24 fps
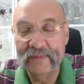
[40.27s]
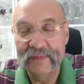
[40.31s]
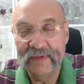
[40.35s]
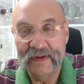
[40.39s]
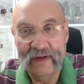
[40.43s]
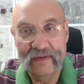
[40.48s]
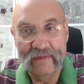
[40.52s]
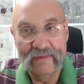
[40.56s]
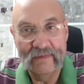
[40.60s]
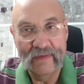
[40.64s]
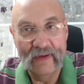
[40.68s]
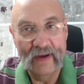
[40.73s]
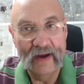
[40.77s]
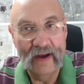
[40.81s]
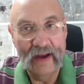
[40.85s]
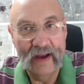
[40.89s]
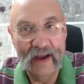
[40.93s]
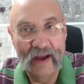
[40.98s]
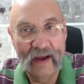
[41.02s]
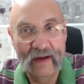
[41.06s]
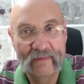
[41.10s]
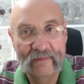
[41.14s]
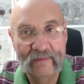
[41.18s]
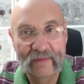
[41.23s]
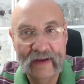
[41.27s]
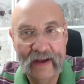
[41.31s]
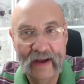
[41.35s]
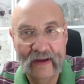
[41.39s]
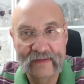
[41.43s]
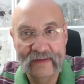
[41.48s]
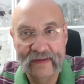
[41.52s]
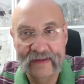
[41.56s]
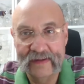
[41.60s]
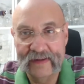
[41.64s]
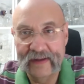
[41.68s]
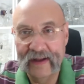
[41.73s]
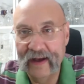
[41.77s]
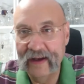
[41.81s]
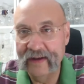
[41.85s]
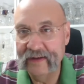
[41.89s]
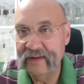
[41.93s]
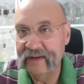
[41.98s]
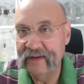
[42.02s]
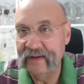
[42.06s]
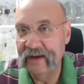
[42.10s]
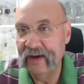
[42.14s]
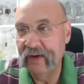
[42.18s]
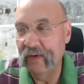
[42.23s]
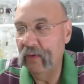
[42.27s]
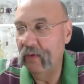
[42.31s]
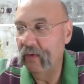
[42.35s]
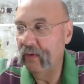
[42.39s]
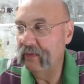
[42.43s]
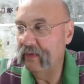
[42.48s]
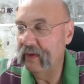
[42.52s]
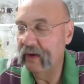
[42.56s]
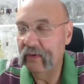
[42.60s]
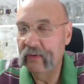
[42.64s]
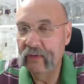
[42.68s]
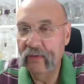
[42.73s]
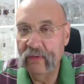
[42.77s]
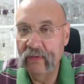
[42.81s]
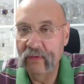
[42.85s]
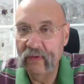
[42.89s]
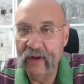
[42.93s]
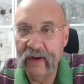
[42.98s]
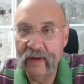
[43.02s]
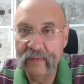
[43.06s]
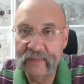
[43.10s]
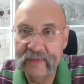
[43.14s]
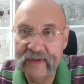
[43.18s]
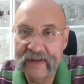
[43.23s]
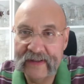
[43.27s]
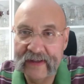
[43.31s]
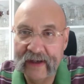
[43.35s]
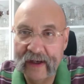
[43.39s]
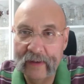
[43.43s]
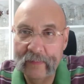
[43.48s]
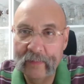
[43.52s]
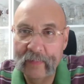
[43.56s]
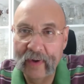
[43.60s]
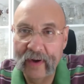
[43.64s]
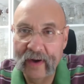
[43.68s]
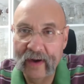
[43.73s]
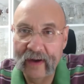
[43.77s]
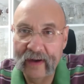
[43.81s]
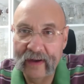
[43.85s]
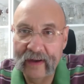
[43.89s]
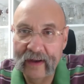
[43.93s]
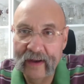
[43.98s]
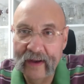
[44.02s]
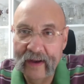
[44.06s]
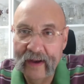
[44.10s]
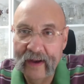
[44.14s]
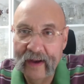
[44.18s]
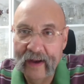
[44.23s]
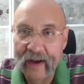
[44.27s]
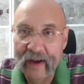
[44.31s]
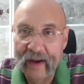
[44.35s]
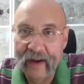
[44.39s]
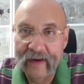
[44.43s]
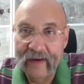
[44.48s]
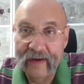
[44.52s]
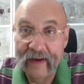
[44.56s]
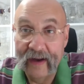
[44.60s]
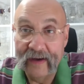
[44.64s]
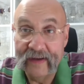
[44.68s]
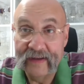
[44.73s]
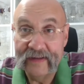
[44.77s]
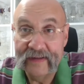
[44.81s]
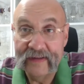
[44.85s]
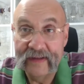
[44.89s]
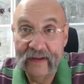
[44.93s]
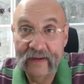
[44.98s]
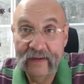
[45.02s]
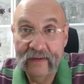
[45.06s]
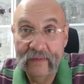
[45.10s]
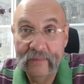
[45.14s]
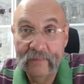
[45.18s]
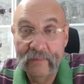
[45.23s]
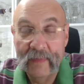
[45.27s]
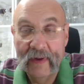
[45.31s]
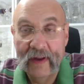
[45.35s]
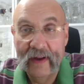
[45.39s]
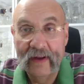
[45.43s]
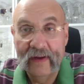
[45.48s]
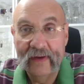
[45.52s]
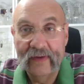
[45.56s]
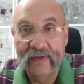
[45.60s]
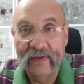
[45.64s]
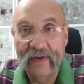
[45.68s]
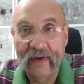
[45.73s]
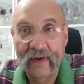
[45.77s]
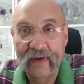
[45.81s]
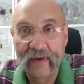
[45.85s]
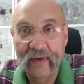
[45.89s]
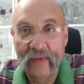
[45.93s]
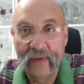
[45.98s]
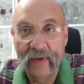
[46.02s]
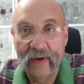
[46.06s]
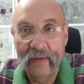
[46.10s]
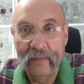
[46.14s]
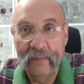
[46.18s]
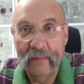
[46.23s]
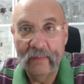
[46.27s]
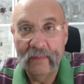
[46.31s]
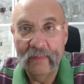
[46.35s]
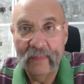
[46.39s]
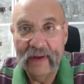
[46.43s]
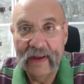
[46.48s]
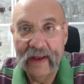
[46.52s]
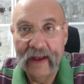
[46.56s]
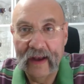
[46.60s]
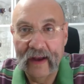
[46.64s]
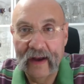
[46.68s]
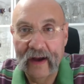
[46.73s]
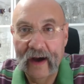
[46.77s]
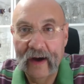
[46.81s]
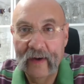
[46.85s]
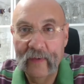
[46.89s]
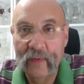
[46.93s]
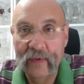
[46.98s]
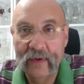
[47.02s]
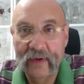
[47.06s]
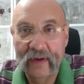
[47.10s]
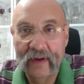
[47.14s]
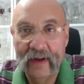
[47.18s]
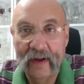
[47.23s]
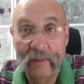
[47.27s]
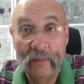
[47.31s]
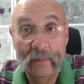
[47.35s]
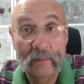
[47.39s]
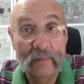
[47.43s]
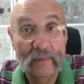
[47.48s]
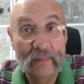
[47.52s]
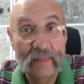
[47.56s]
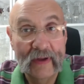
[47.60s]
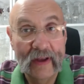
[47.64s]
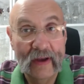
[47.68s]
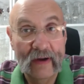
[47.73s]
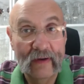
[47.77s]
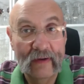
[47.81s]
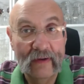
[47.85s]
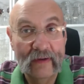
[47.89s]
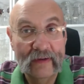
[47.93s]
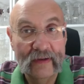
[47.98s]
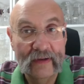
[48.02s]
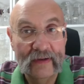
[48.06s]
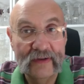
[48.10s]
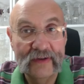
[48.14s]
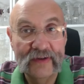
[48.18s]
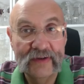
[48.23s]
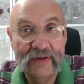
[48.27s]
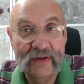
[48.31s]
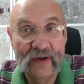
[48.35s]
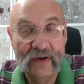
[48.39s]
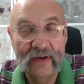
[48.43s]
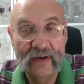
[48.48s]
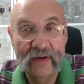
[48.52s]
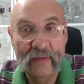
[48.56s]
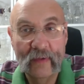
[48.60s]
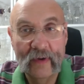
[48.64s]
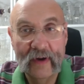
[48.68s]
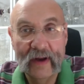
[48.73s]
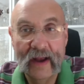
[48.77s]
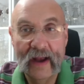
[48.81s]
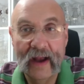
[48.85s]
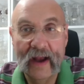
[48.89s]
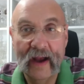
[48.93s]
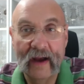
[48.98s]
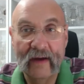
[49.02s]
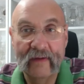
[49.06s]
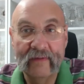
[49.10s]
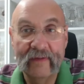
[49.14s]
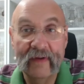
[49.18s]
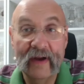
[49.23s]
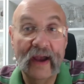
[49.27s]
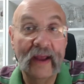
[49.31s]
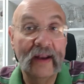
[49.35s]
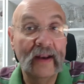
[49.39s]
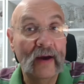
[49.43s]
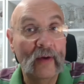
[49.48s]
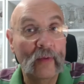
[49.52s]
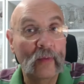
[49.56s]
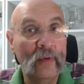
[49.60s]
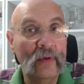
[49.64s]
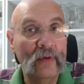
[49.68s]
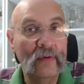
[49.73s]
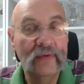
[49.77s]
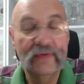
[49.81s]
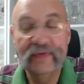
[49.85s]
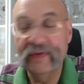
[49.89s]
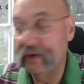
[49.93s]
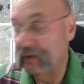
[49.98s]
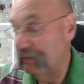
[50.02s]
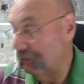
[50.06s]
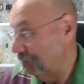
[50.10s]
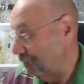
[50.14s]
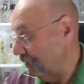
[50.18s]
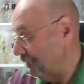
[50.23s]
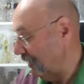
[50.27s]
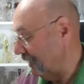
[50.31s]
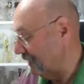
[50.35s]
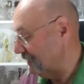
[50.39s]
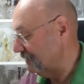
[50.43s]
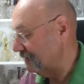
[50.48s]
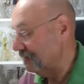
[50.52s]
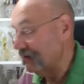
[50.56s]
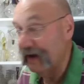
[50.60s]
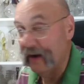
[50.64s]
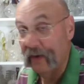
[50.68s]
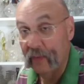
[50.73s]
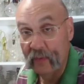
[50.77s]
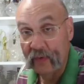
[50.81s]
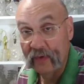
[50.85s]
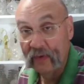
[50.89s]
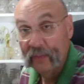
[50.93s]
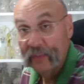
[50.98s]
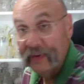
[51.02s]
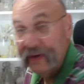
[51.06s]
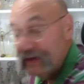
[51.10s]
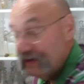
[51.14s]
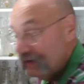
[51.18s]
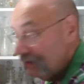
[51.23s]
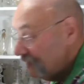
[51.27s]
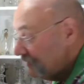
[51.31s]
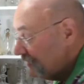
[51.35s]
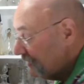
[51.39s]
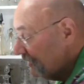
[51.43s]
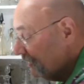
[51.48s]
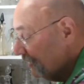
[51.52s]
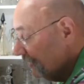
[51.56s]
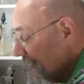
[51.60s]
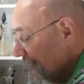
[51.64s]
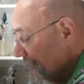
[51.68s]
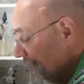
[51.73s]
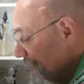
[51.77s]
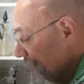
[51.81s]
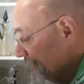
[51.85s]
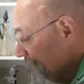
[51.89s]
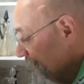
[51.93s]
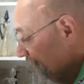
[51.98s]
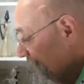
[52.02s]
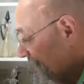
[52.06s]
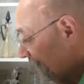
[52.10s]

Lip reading: stuff that I have counts as that. They're all designed by Nanny Still. So, yeah, I will get on and show you what I have. And I will also, yes, I will be using,